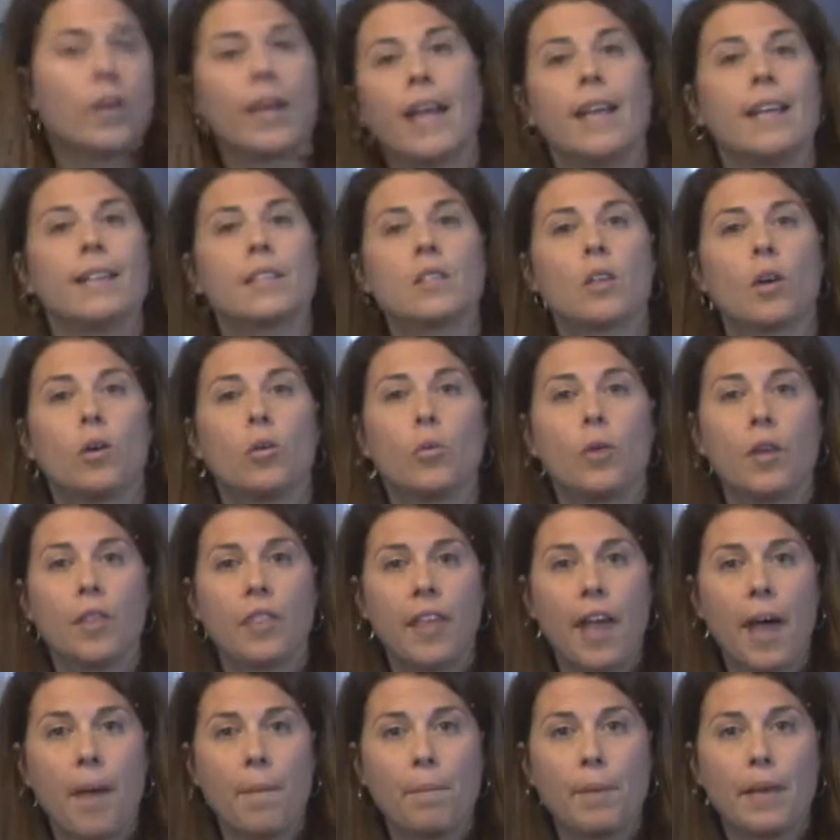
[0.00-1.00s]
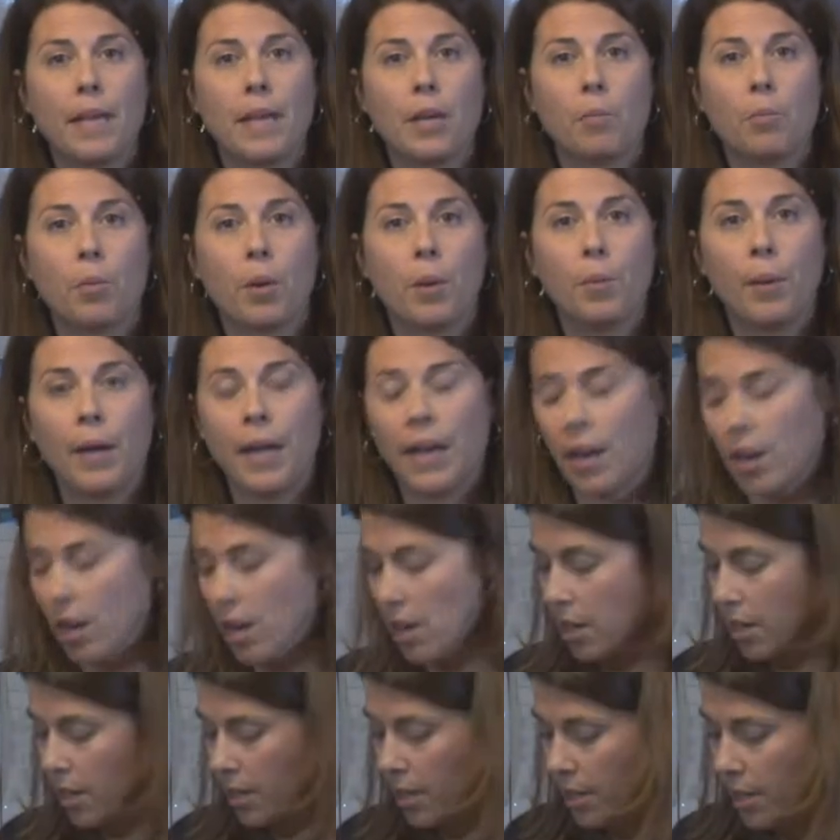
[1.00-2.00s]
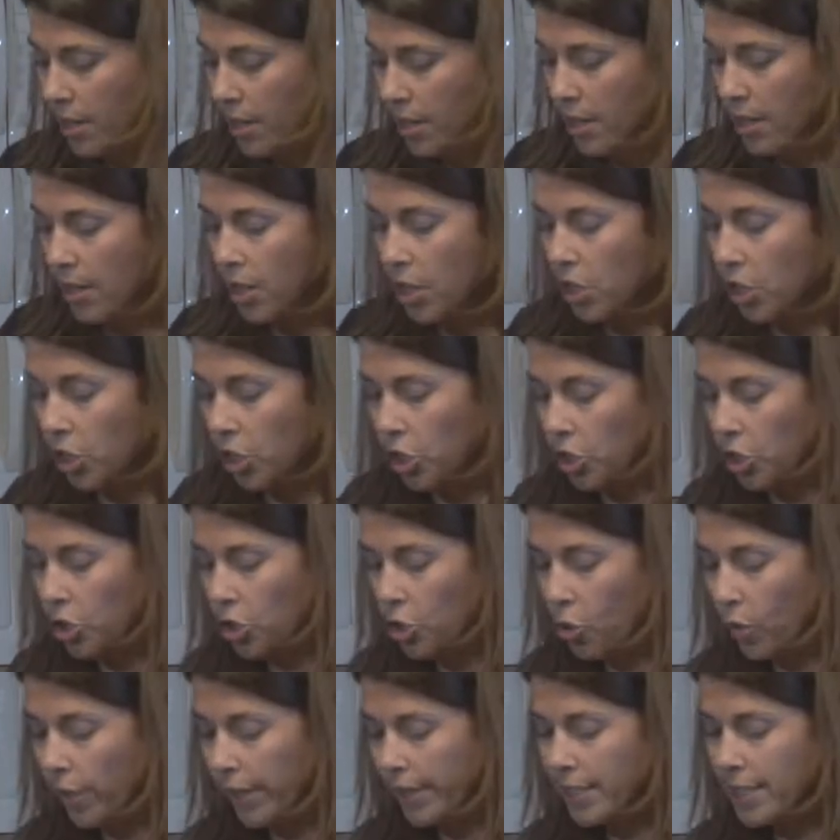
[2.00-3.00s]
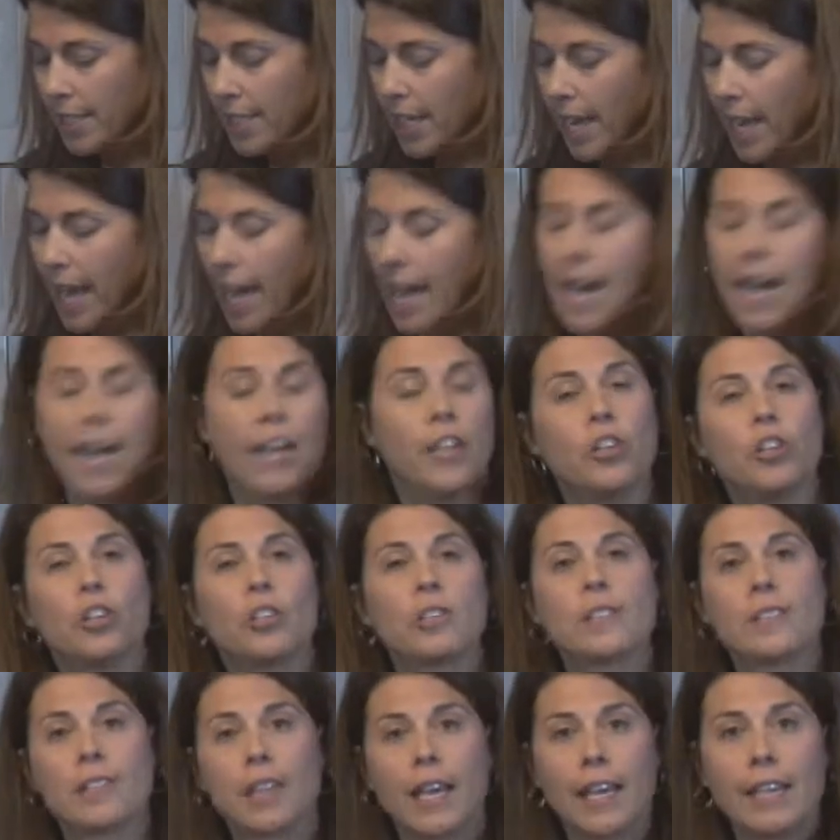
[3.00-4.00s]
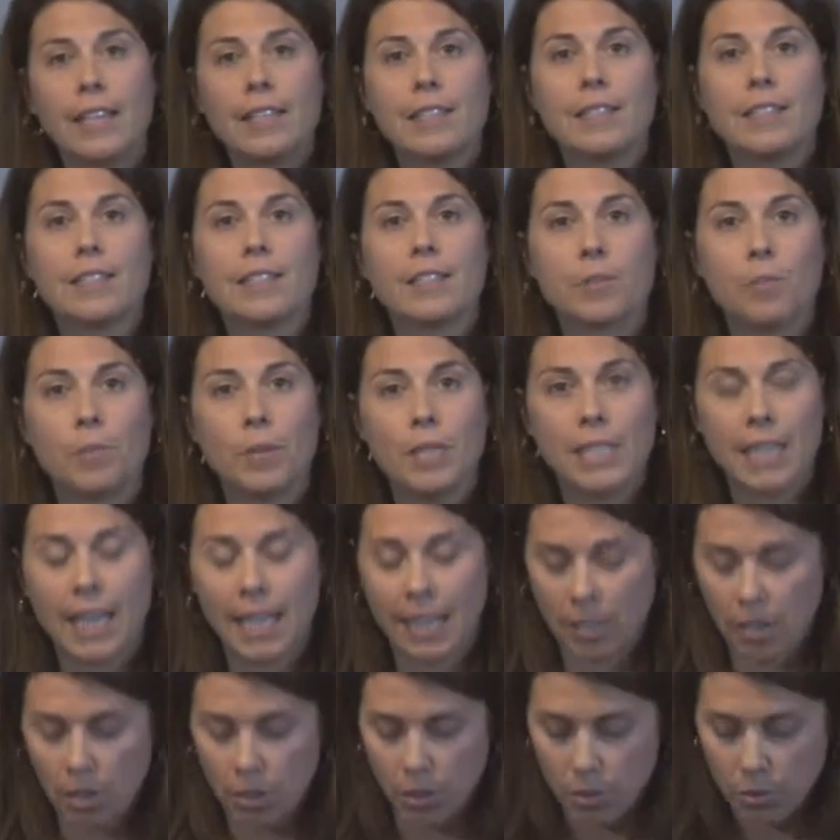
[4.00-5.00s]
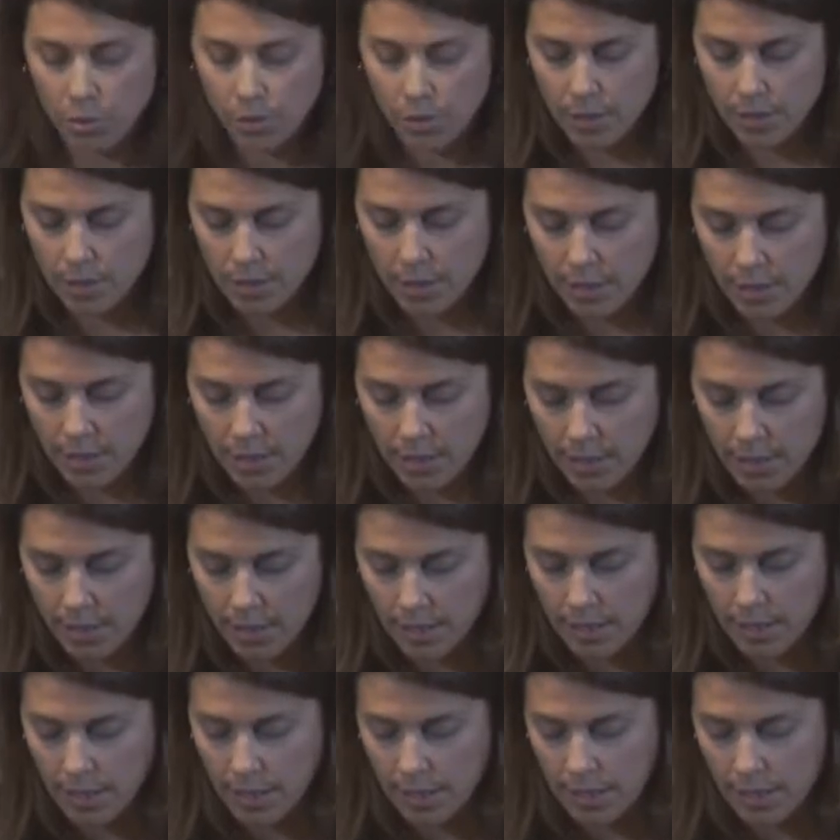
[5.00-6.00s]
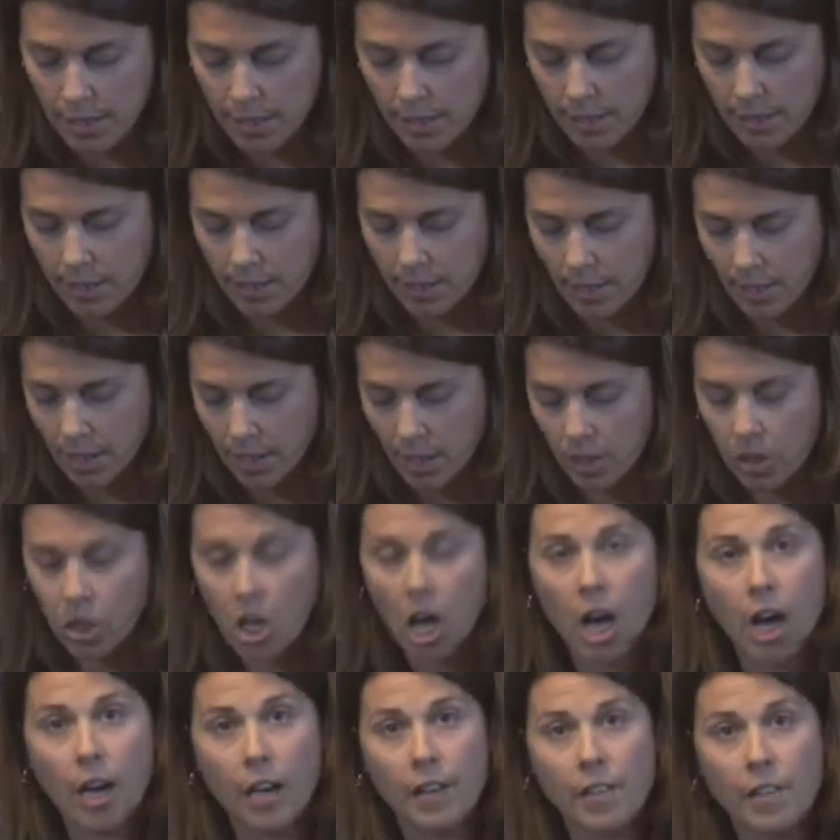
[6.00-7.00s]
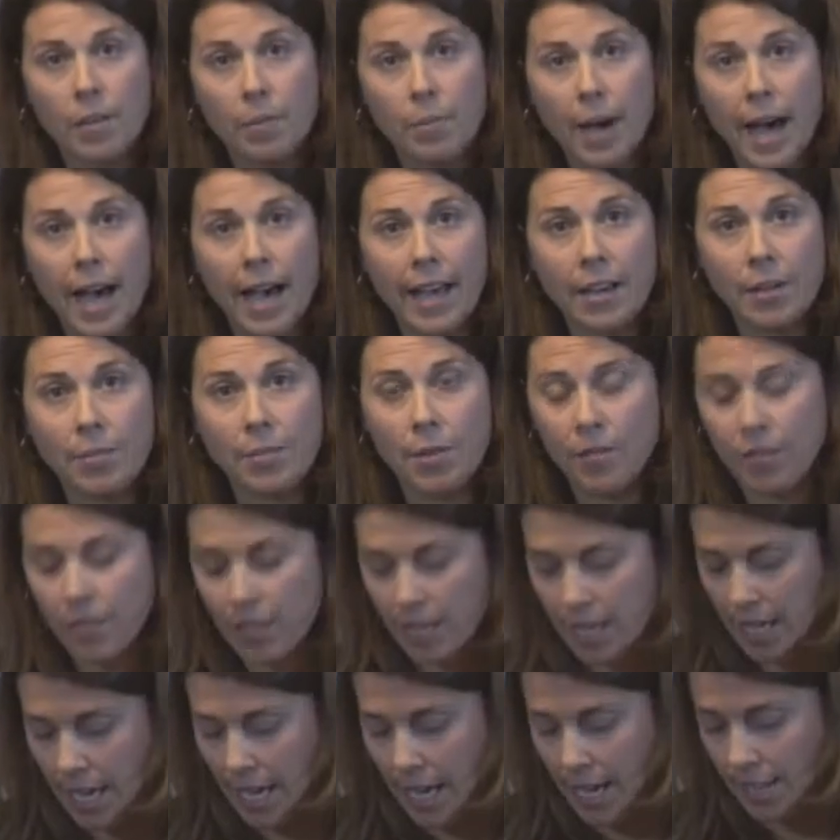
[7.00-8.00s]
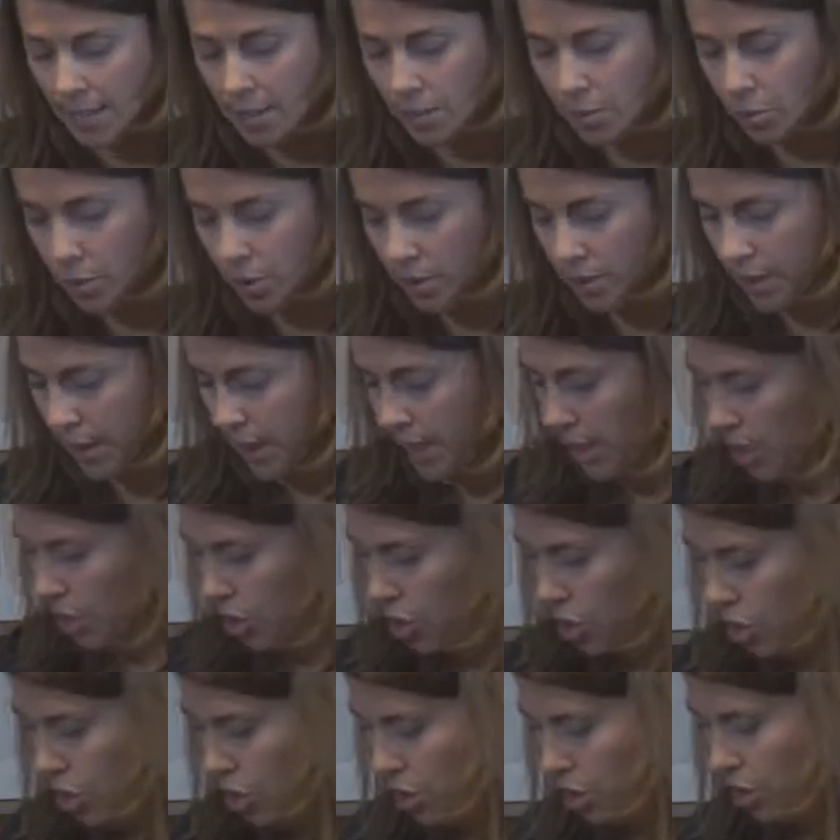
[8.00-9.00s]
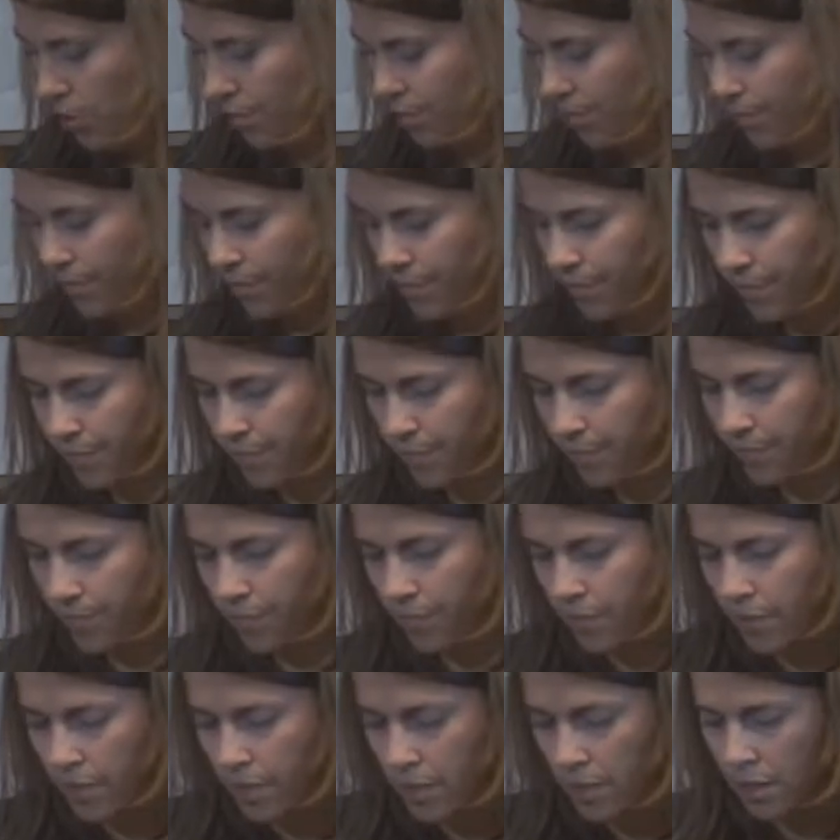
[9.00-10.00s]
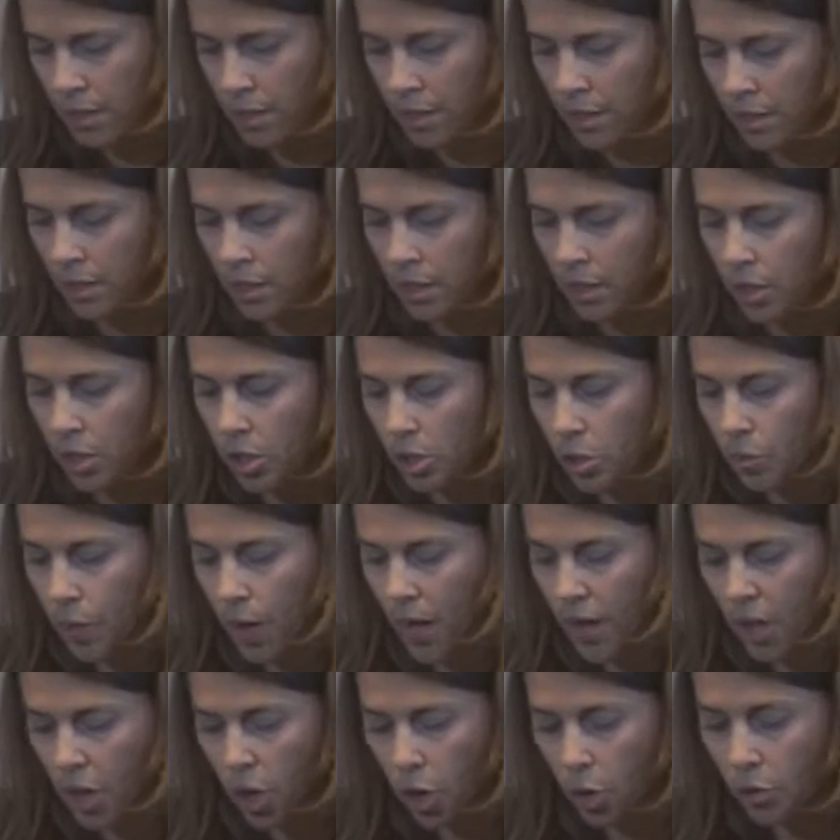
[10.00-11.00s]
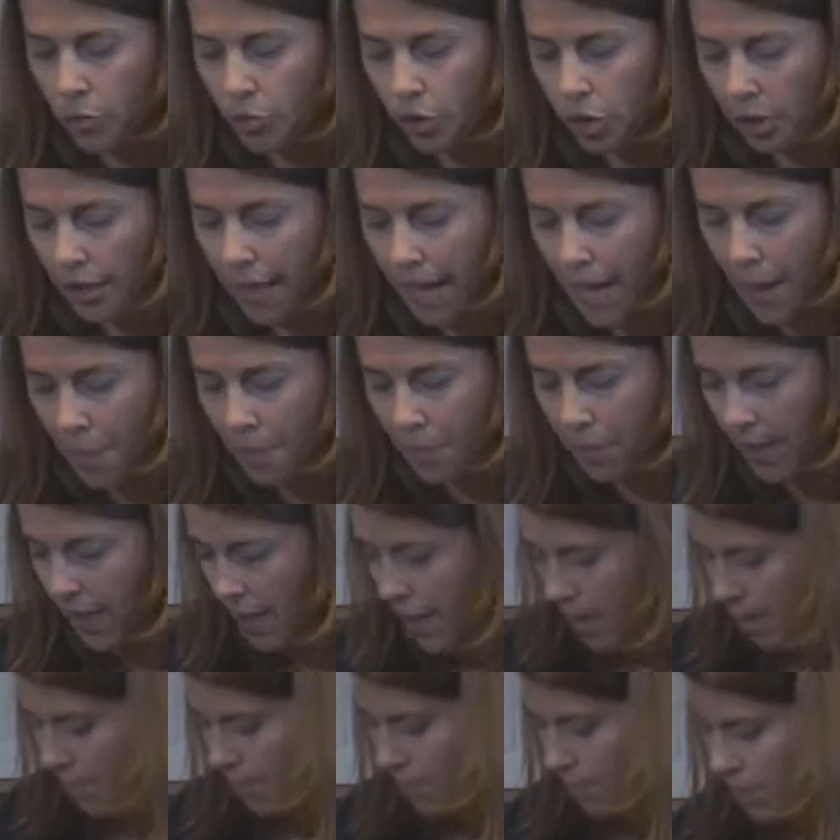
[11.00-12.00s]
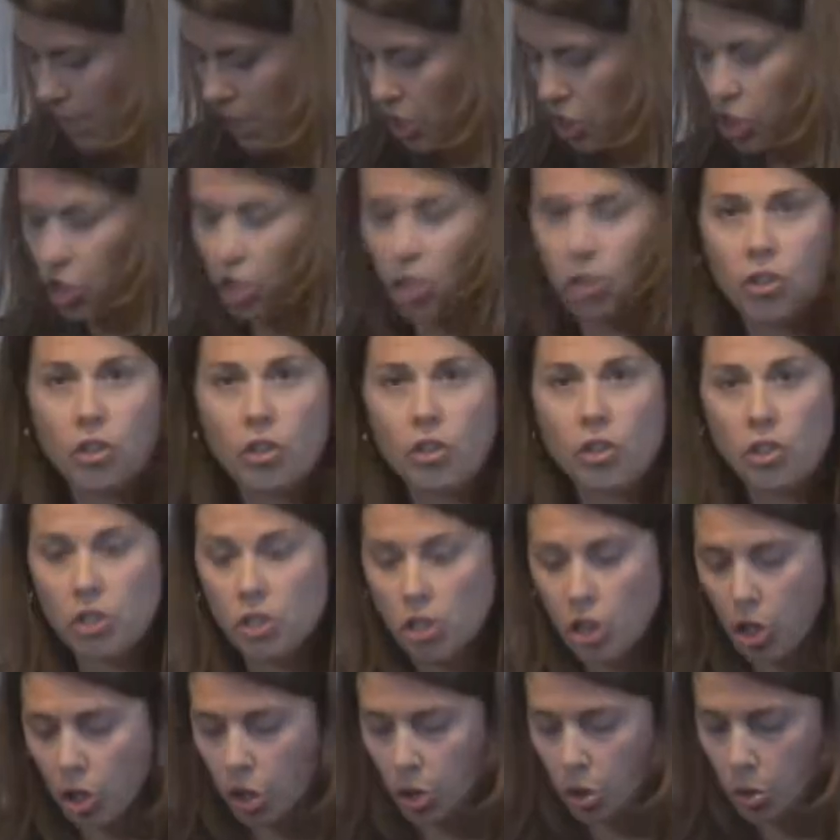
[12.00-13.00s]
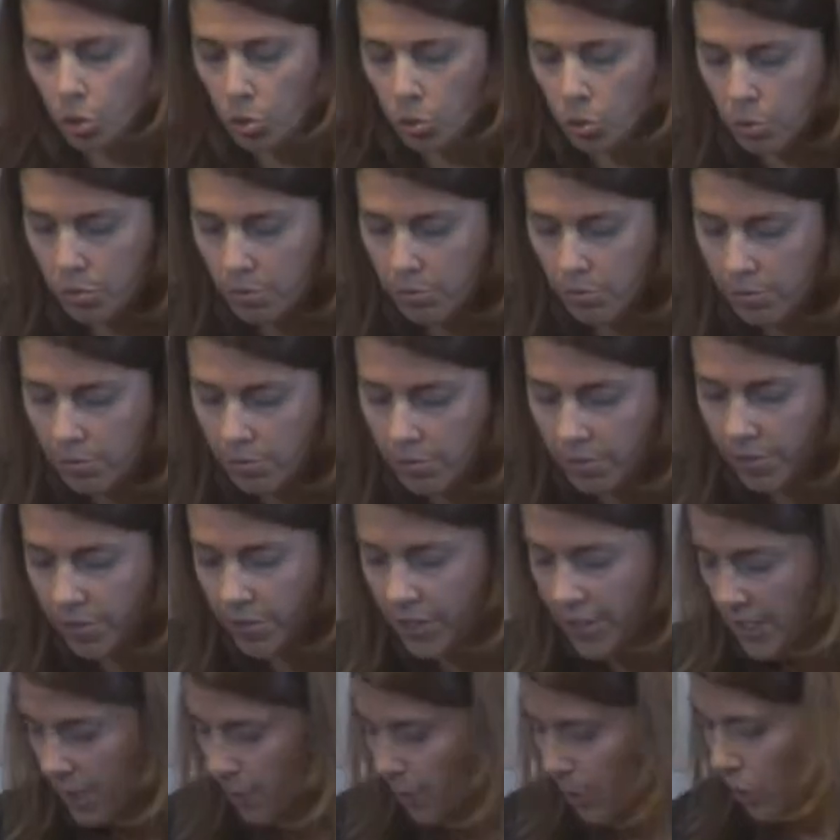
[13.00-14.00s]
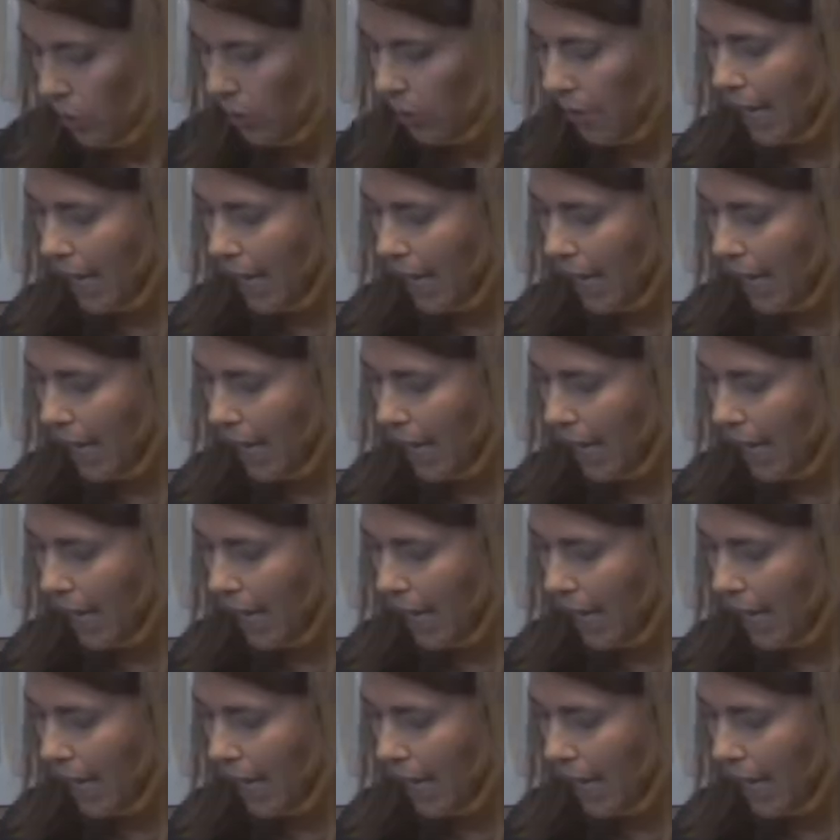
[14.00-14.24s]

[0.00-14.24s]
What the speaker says: Okay, so with that being prepared, you're going to add your sliced potatoes along the bottom of the casserole dish. You want to overlap them, make sure there's no visible